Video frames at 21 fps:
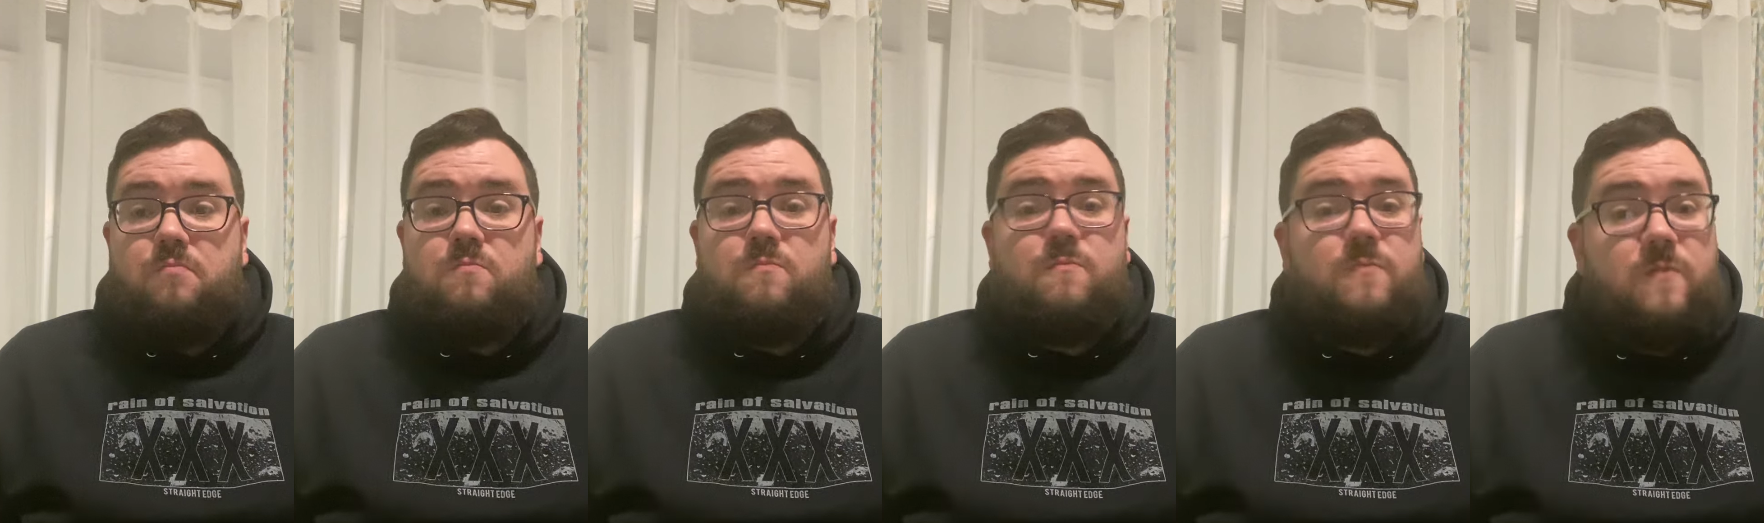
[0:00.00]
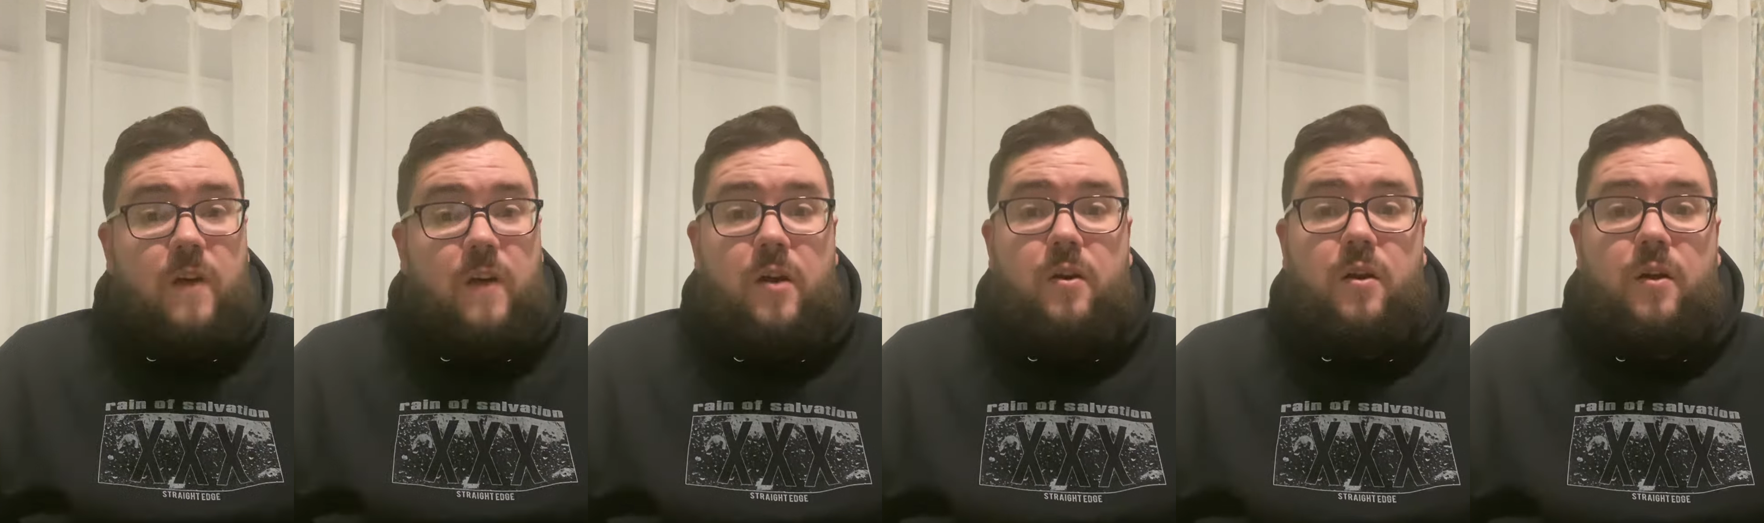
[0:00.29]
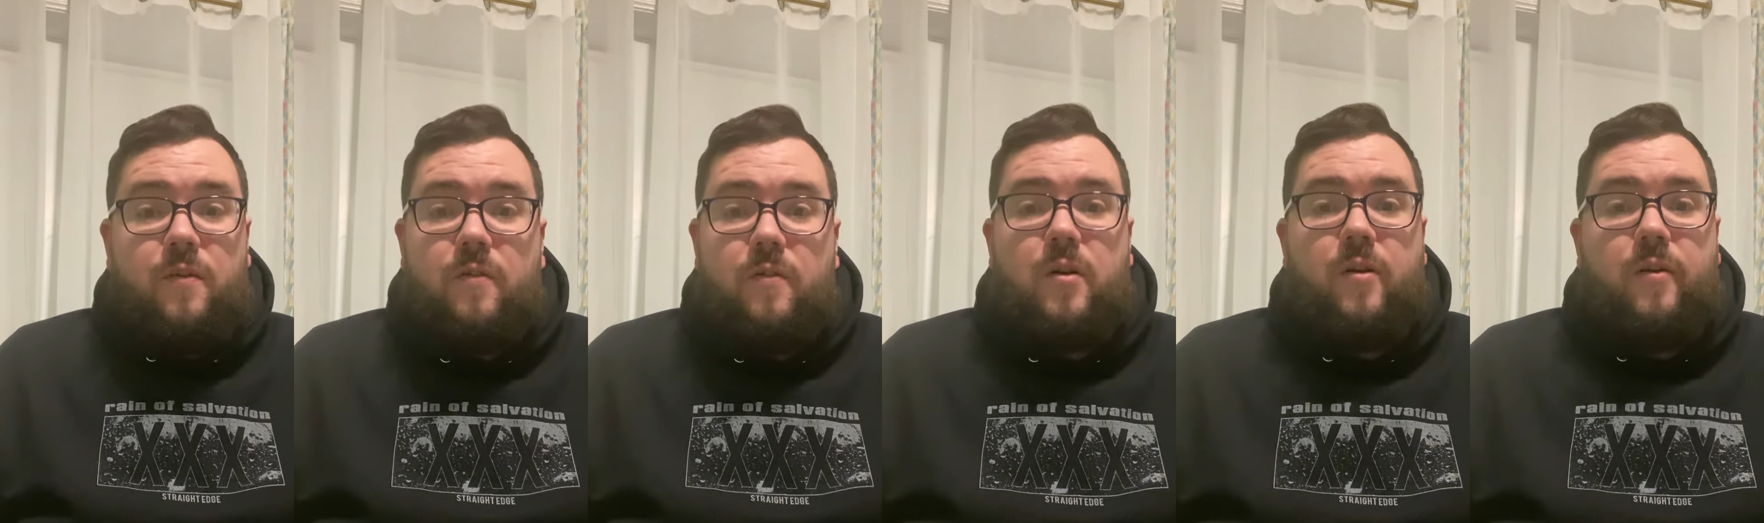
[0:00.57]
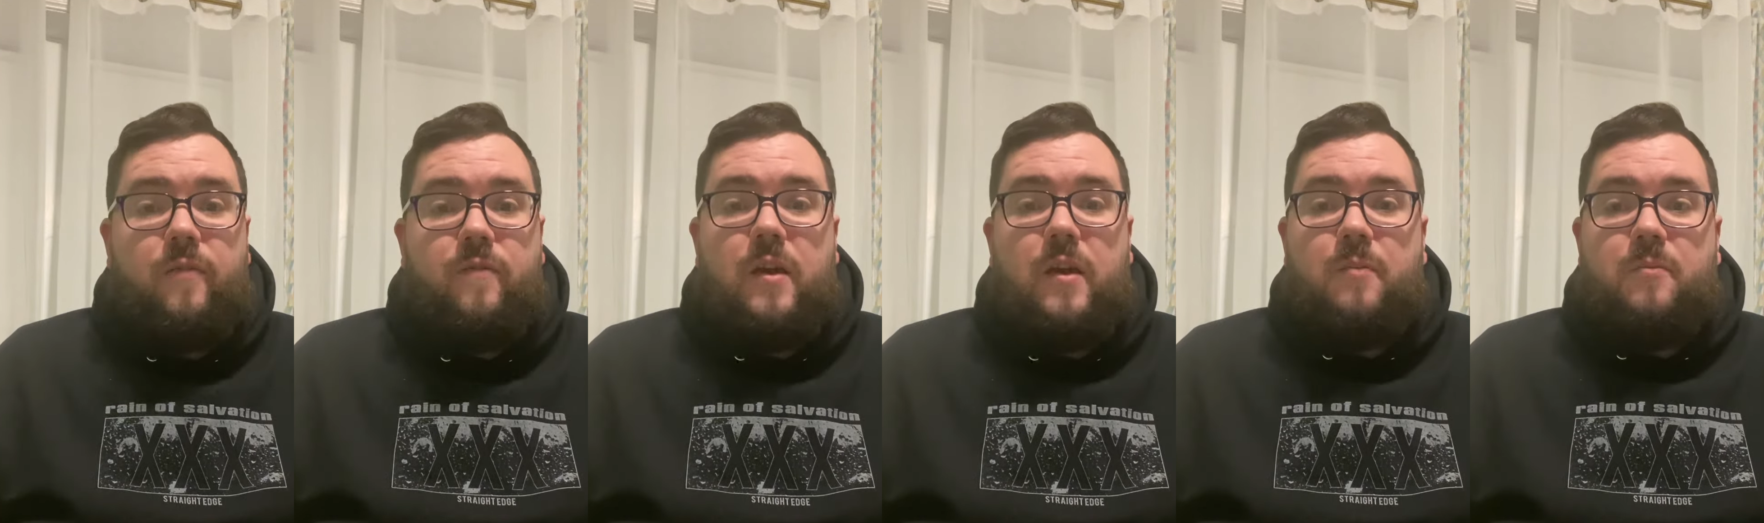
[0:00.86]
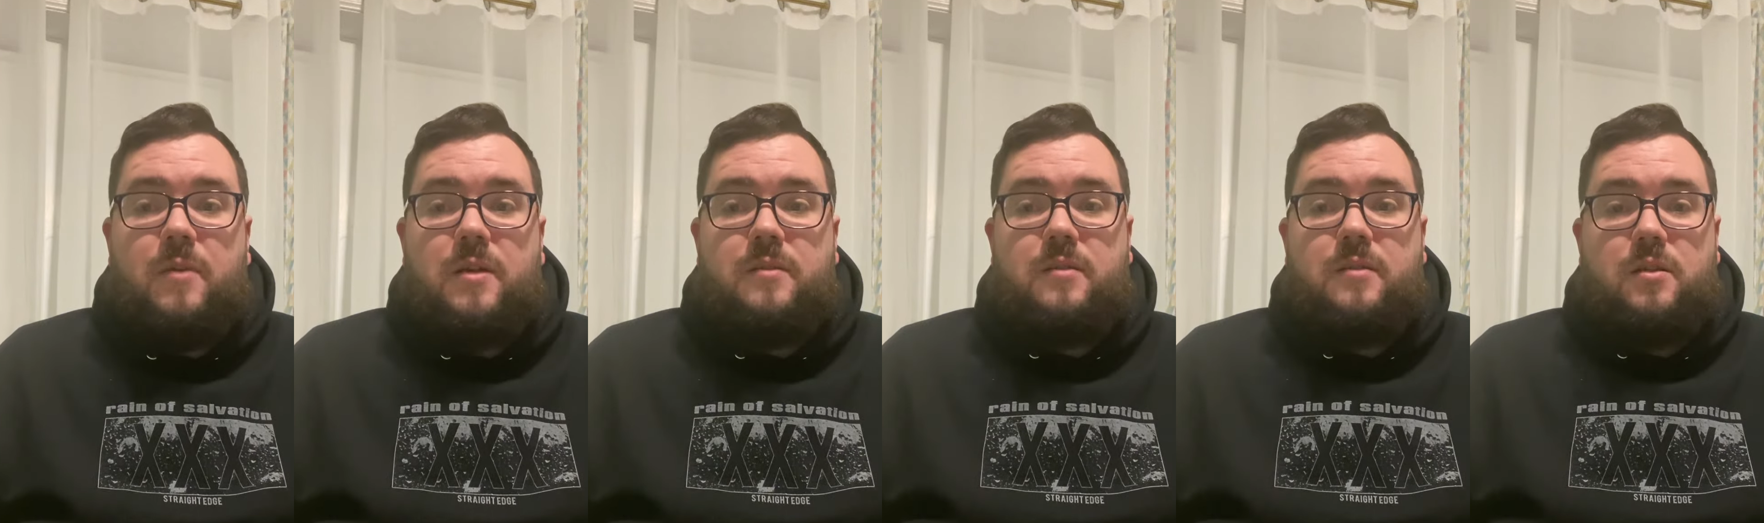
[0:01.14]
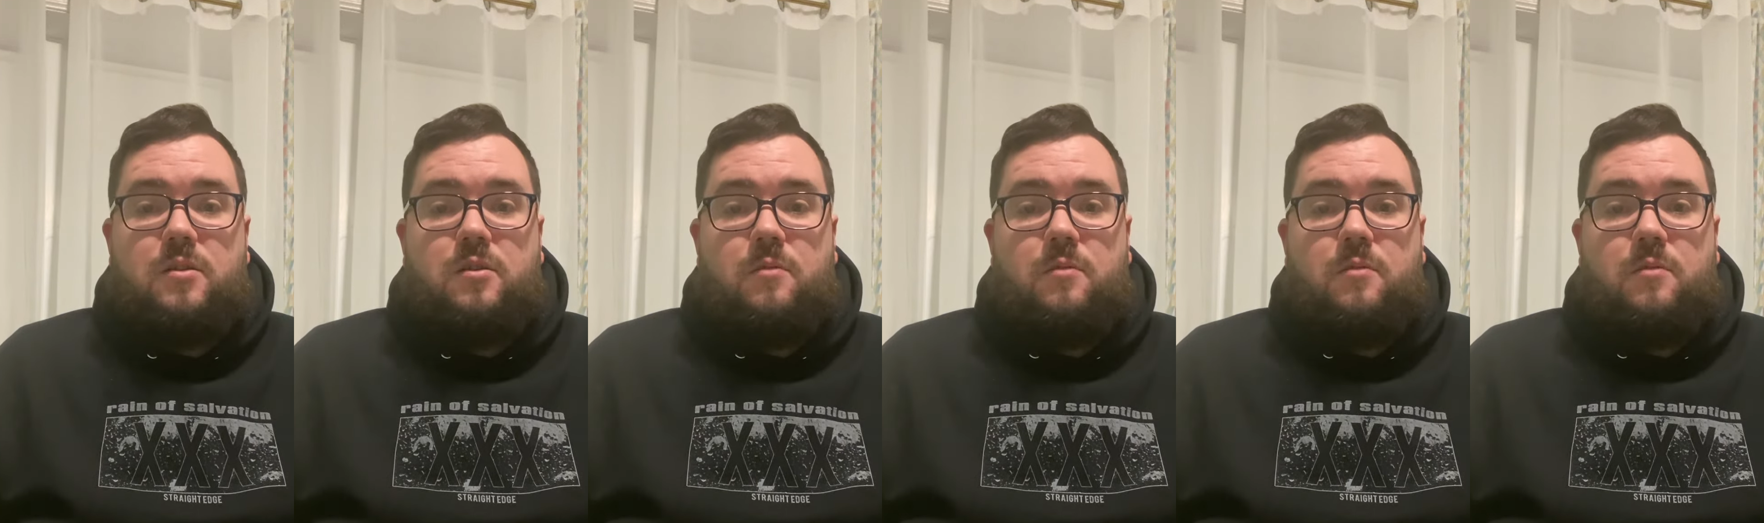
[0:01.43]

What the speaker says: very, very famous in